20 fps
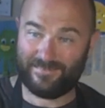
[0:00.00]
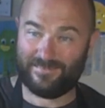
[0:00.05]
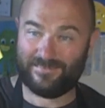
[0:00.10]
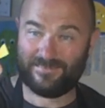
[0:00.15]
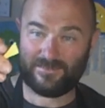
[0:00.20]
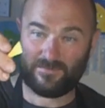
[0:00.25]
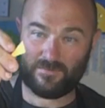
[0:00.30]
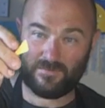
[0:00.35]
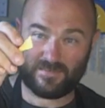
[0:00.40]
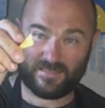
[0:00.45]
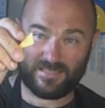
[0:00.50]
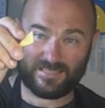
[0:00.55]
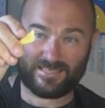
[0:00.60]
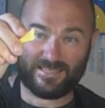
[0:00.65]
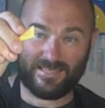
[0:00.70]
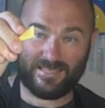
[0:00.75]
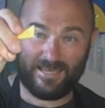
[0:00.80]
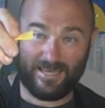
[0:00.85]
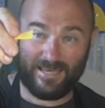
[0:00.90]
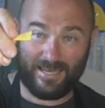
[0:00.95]
So with this
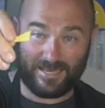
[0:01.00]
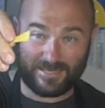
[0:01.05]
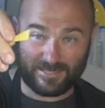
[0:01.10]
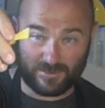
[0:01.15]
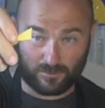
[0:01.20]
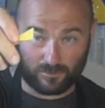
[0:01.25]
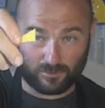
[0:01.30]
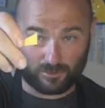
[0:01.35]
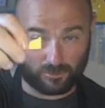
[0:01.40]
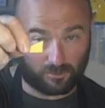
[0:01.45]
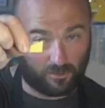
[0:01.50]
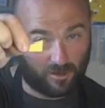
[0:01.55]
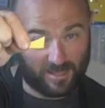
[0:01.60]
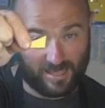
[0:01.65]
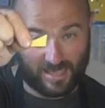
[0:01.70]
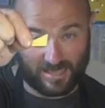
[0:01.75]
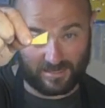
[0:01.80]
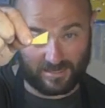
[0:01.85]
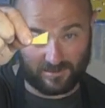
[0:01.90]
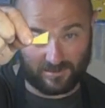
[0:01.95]
little
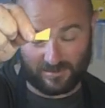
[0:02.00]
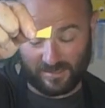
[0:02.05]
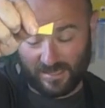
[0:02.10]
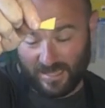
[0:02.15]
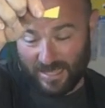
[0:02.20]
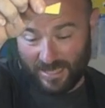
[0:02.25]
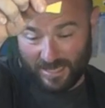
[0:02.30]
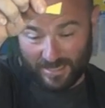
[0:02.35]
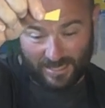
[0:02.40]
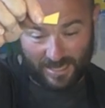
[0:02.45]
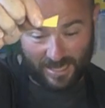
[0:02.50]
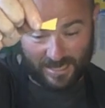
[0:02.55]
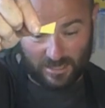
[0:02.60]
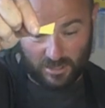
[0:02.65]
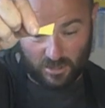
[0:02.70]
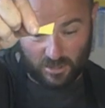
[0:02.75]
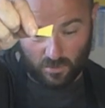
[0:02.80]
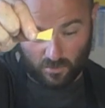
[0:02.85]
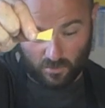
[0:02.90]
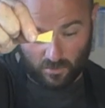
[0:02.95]
triangle, again,
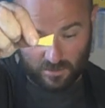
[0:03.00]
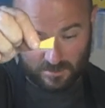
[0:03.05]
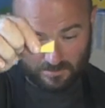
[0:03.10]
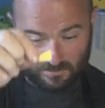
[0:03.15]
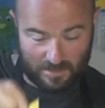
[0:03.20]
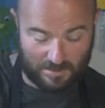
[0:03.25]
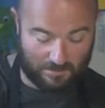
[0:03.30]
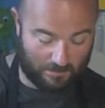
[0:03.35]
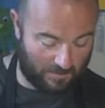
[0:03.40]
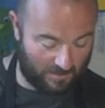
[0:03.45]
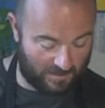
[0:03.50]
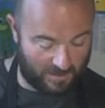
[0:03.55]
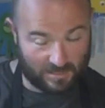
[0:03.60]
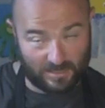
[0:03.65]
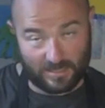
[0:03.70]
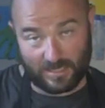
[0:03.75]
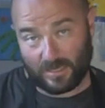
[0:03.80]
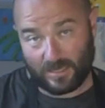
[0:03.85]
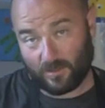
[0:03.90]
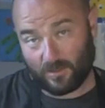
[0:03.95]
yours might be
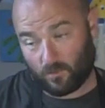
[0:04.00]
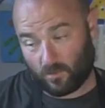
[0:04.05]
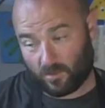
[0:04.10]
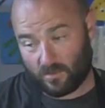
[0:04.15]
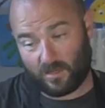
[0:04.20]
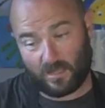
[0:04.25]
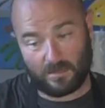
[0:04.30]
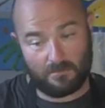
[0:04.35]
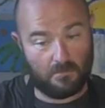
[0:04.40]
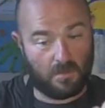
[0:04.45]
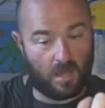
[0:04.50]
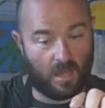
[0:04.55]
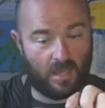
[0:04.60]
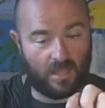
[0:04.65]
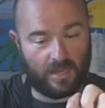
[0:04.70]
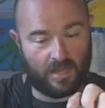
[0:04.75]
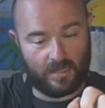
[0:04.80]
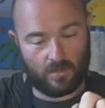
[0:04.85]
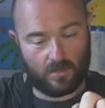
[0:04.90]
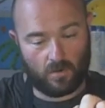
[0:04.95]
a yellow one like
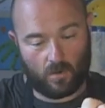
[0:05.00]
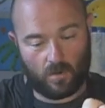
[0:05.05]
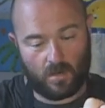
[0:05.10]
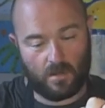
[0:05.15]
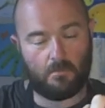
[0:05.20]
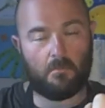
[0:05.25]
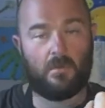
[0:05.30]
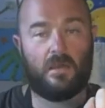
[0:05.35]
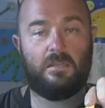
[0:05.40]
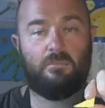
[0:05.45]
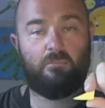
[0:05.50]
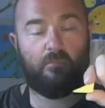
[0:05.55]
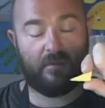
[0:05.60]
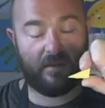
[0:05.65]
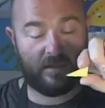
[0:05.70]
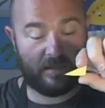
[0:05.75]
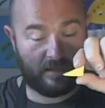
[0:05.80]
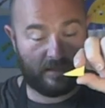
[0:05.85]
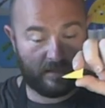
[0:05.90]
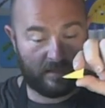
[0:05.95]
mine, or it might
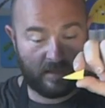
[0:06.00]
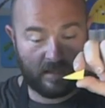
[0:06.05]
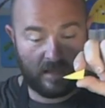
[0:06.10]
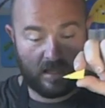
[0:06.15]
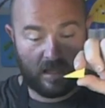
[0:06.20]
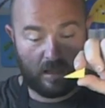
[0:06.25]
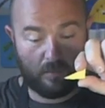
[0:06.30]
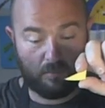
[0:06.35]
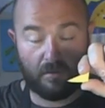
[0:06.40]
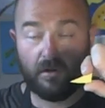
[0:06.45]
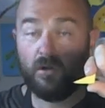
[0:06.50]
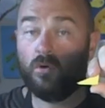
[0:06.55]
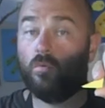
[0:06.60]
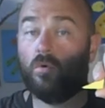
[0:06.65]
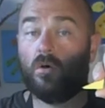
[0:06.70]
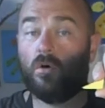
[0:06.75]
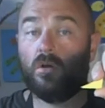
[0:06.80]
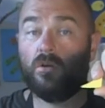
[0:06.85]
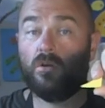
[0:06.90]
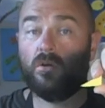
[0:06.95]
be a blue
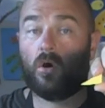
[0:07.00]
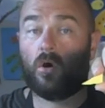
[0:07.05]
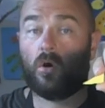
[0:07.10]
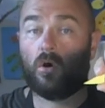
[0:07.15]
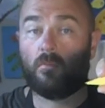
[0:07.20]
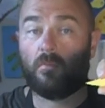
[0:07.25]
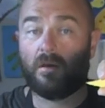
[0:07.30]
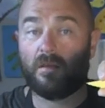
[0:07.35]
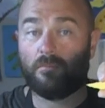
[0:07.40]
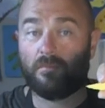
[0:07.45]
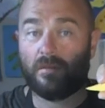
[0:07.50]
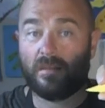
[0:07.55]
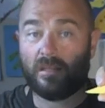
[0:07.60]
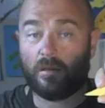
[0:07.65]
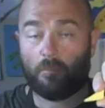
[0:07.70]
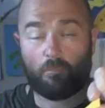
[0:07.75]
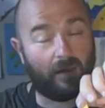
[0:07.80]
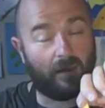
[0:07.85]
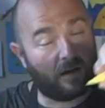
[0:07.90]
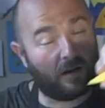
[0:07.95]
one, or it might be
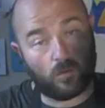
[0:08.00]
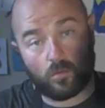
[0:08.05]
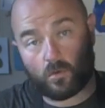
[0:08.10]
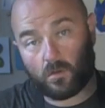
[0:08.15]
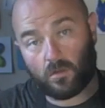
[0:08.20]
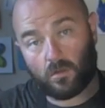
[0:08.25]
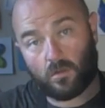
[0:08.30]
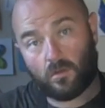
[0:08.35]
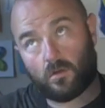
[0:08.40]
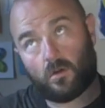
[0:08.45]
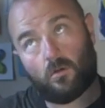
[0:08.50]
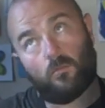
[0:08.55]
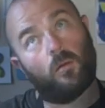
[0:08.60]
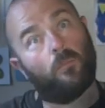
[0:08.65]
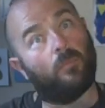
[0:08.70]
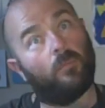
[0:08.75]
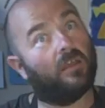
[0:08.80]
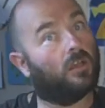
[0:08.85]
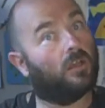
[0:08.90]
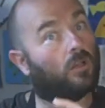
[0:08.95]
a pink one, or it might
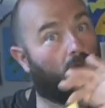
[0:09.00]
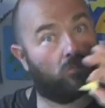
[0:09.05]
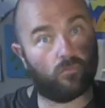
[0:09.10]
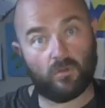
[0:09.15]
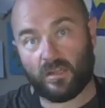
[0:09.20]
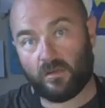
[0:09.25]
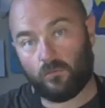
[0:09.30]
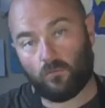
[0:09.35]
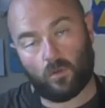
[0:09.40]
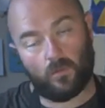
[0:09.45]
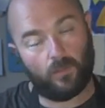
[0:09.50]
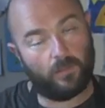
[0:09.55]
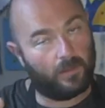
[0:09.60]
be a green one.